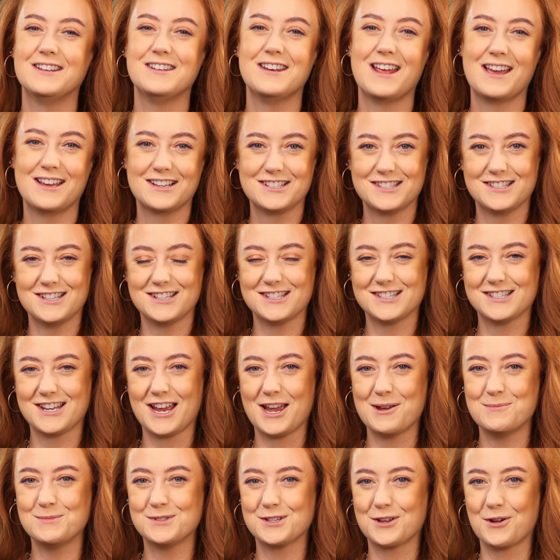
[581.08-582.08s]
Next, it's
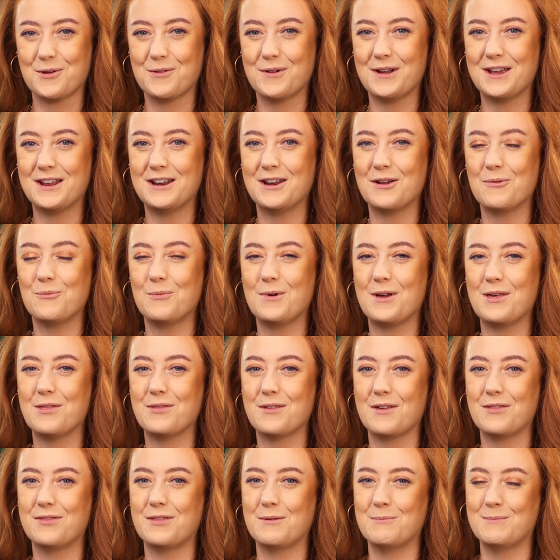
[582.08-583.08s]
time to go in
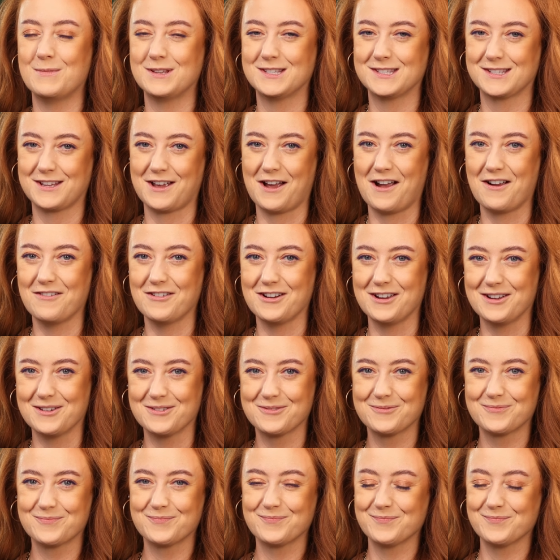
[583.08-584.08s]
with the mascara.